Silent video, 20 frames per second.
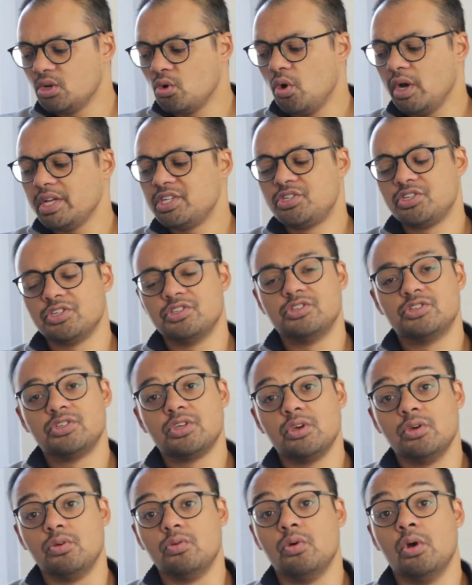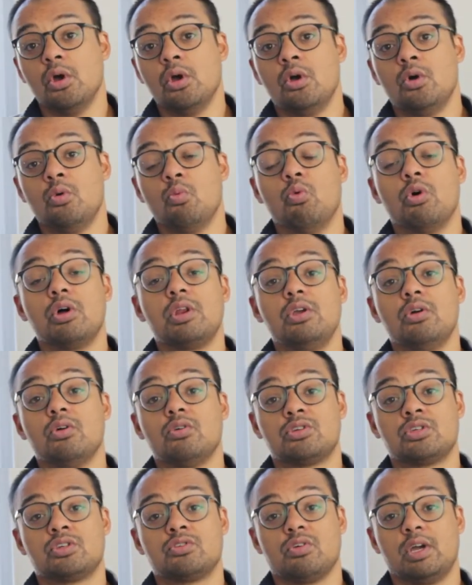Question two, what are
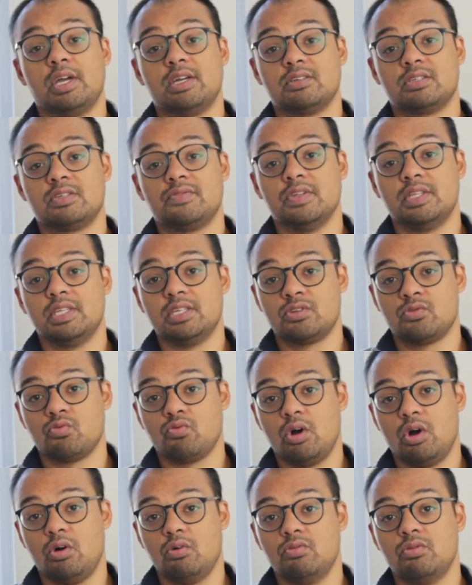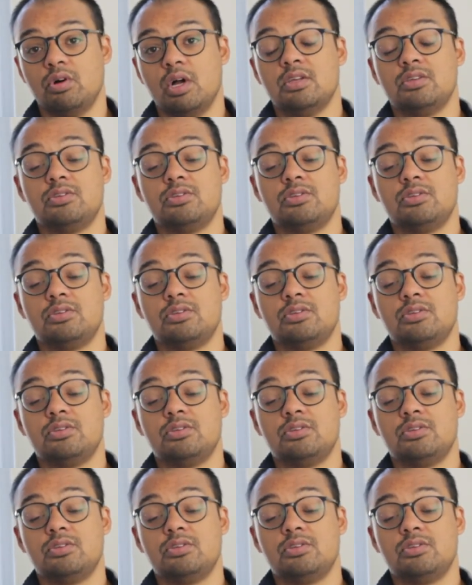your strengths for this role?